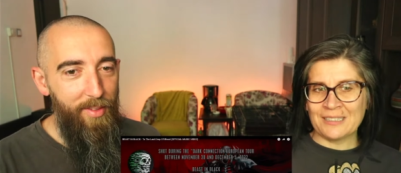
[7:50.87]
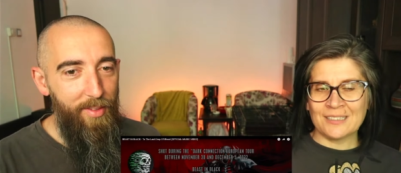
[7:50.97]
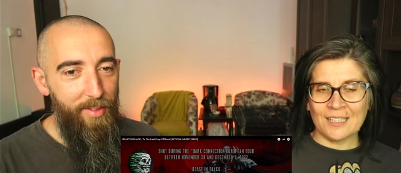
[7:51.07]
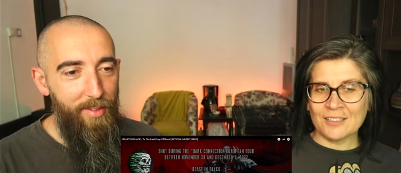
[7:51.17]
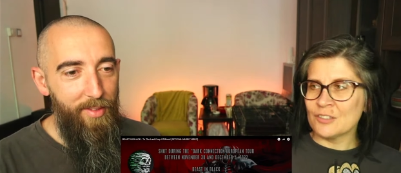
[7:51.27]

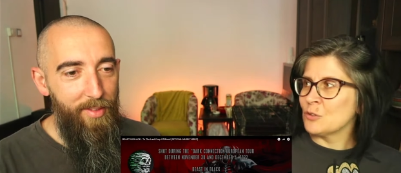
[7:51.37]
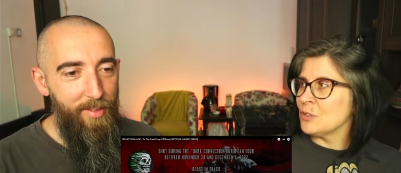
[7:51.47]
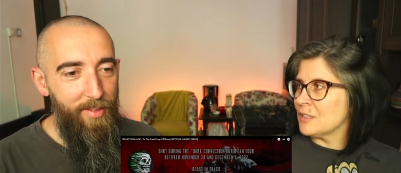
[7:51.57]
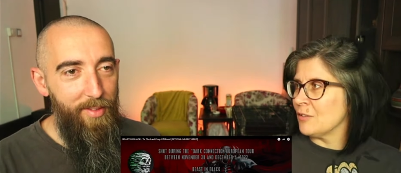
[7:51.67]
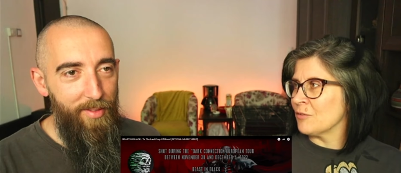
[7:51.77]
Speaker 1: amazing. I
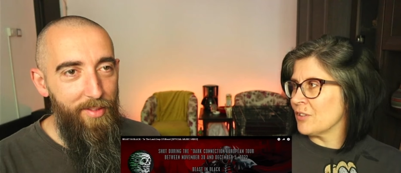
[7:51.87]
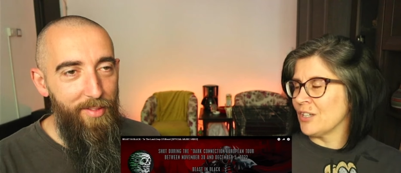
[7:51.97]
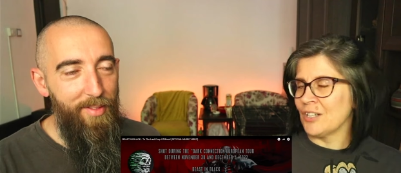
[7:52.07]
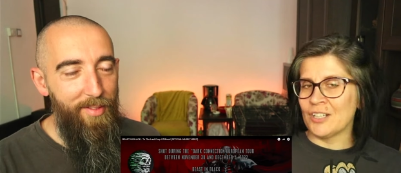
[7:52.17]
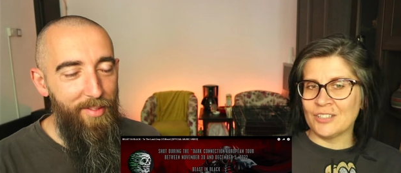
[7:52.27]
did love
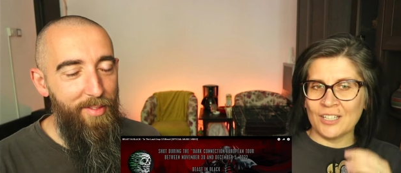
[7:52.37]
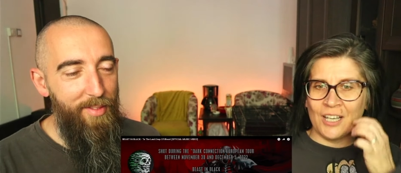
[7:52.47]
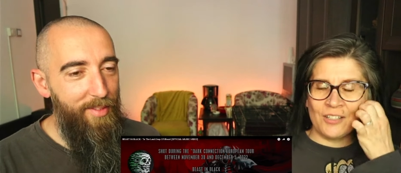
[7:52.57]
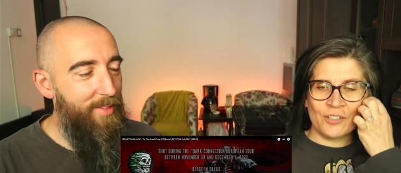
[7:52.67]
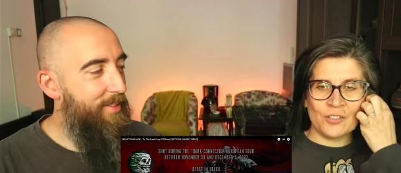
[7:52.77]
the mm-hmm.
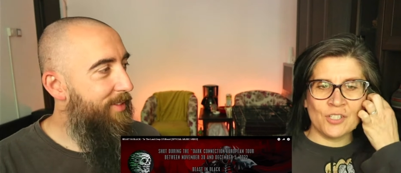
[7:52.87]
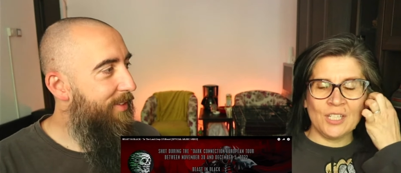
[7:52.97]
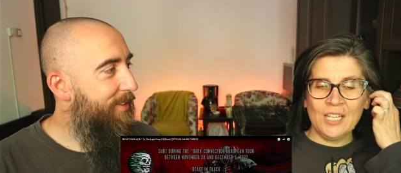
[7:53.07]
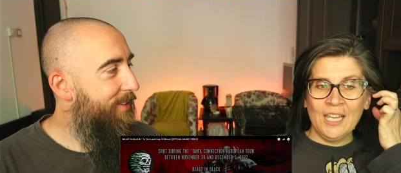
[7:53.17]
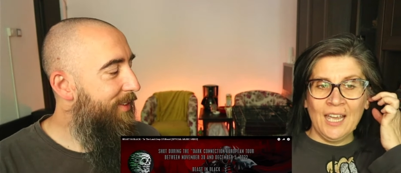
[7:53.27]
the
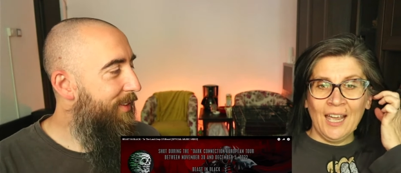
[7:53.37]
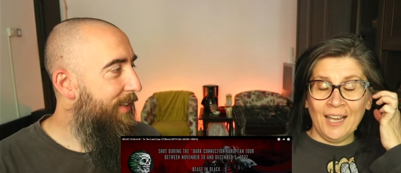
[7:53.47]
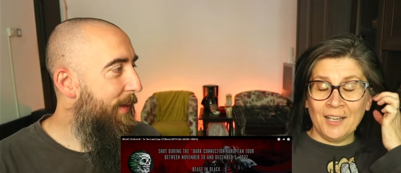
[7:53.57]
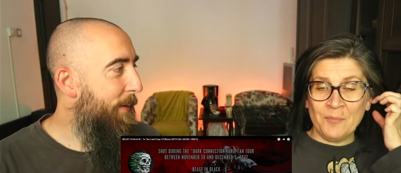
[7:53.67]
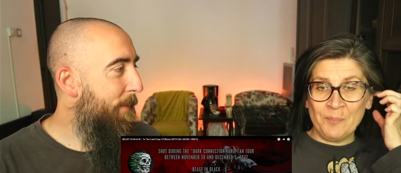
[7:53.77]
energy.
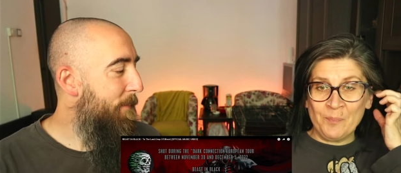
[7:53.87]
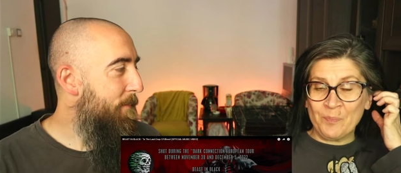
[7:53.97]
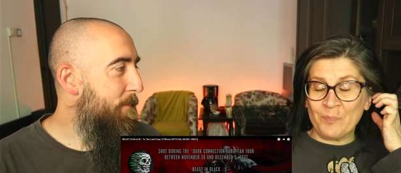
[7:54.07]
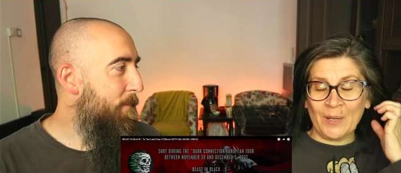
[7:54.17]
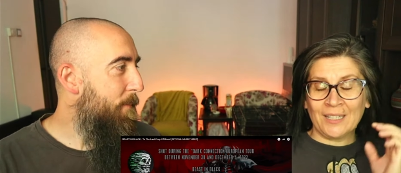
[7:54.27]
Um,
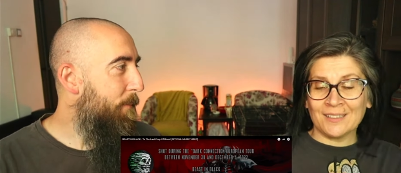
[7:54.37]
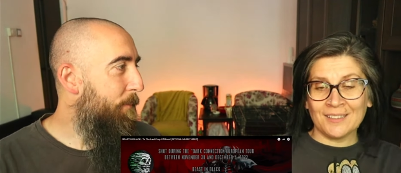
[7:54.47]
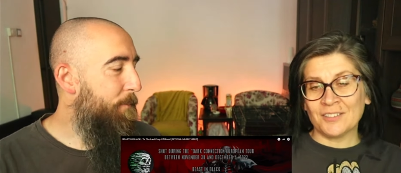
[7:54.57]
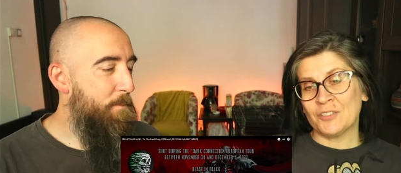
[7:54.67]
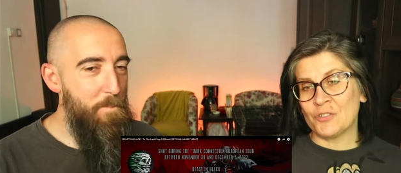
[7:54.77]

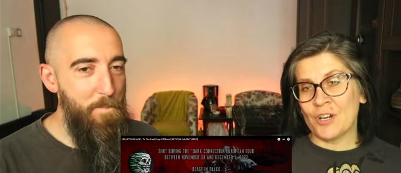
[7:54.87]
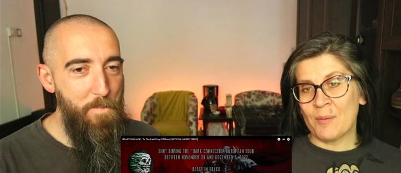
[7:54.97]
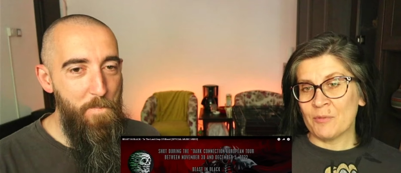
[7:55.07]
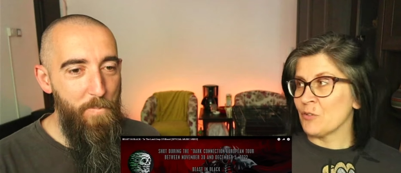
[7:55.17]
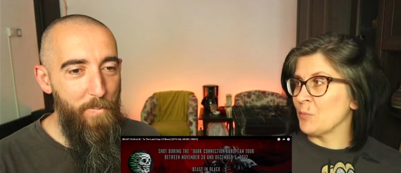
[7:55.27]
but the, the
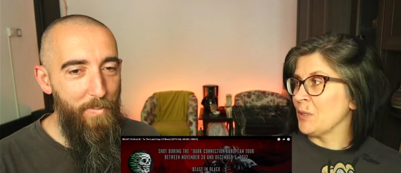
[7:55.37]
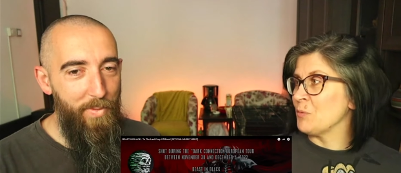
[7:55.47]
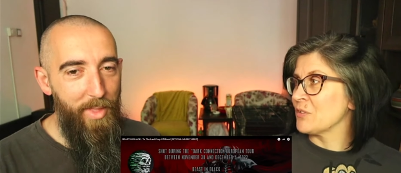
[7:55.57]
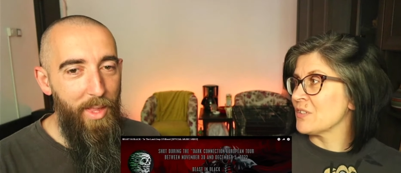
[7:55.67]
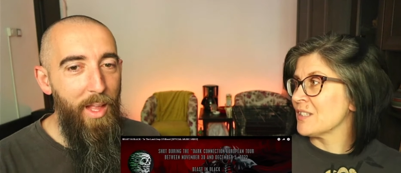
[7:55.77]
drama for
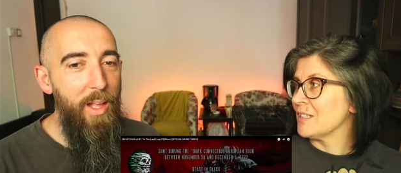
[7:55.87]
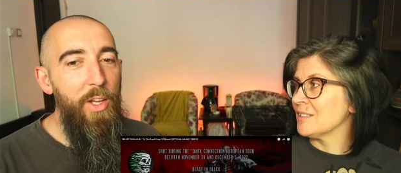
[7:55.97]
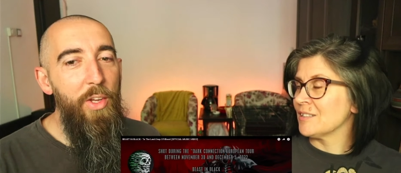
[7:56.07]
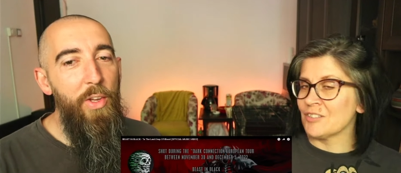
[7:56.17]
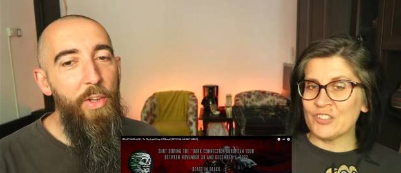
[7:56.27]
me was
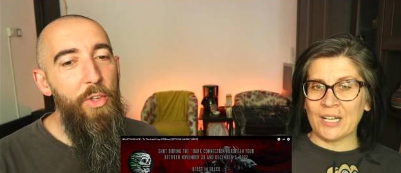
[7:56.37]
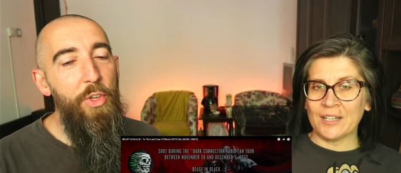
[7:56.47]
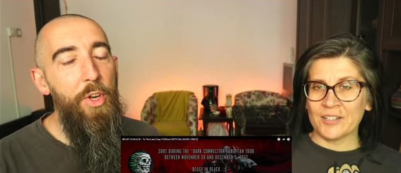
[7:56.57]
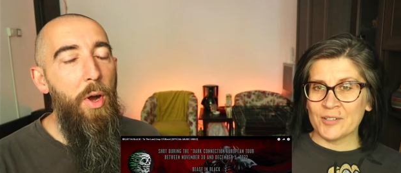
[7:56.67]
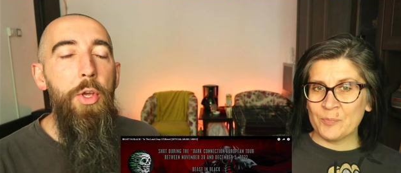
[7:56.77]
the, the
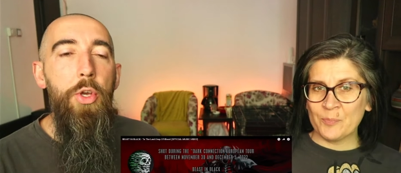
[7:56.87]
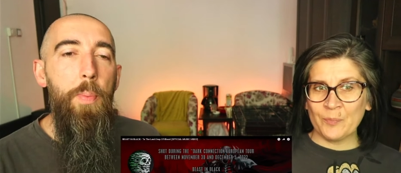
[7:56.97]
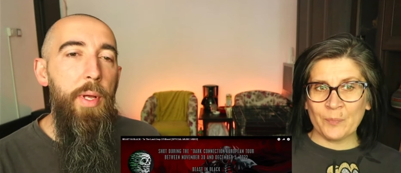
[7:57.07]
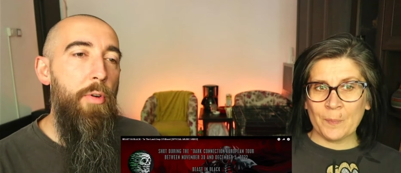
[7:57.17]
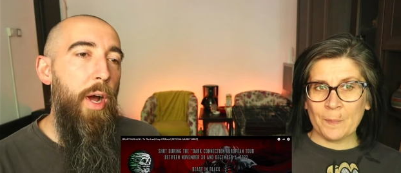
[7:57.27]
star. You
Speaker 2: know,
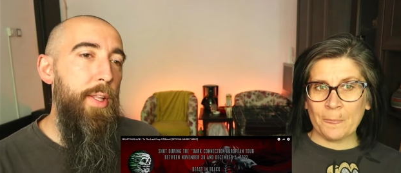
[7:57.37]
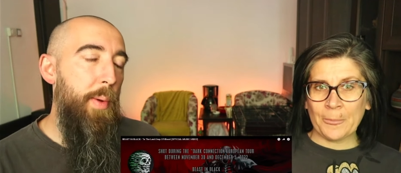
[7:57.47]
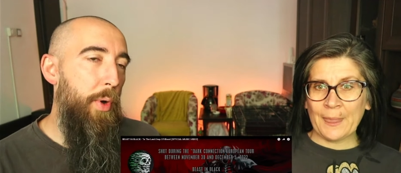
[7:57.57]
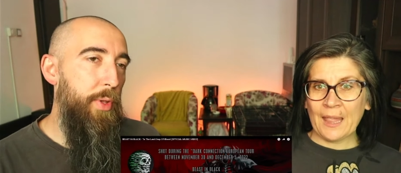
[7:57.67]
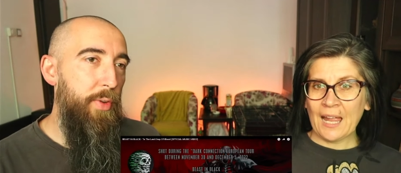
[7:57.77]
you've been
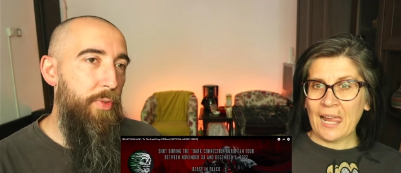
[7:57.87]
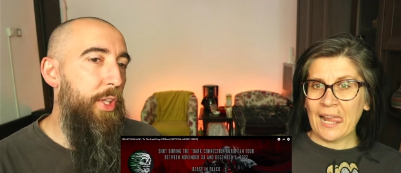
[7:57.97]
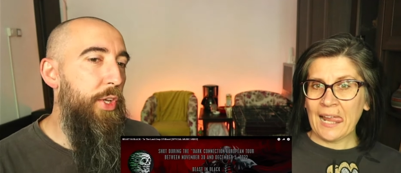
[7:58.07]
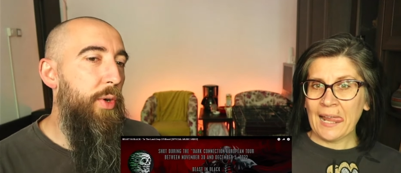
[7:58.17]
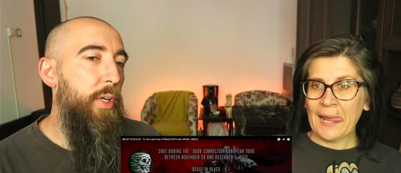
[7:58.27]
right about the
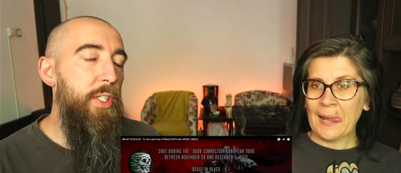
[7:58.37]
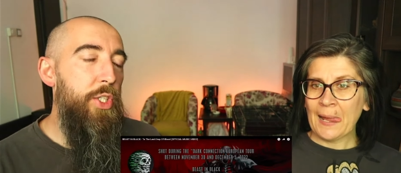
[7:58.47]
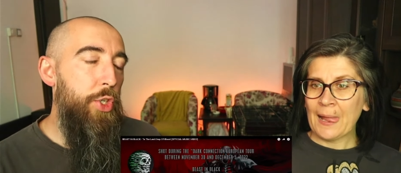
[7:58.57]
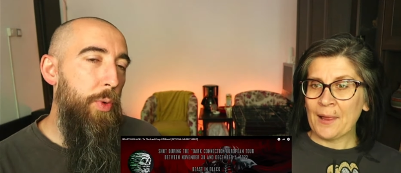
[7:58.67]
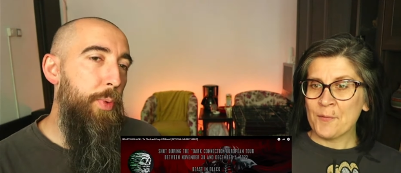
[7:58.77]
video.
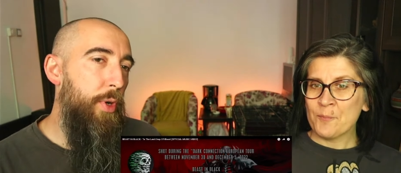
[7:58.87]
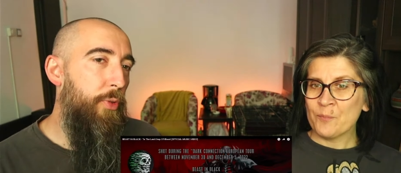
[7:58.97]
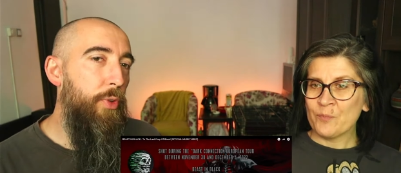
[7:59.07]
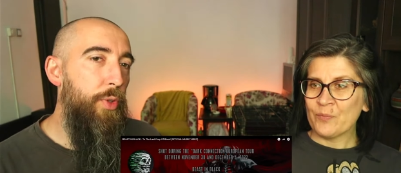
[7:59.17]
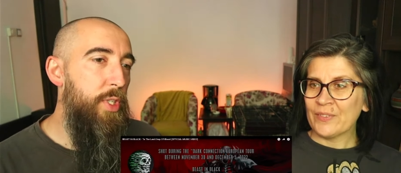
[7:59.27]
It's so
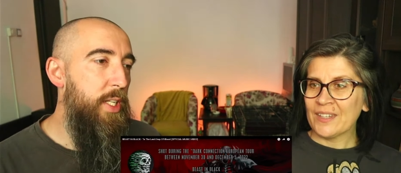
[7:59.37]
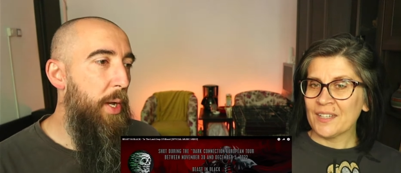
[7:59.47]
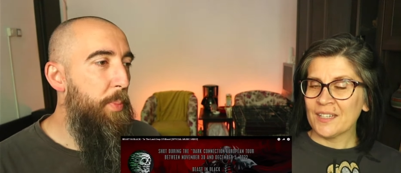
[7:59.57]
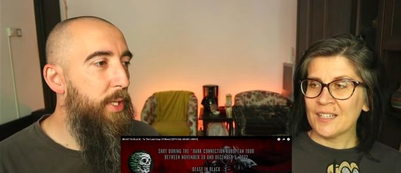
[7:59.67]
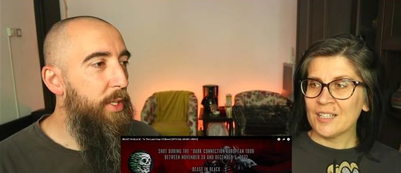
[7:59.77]
beautiful to see a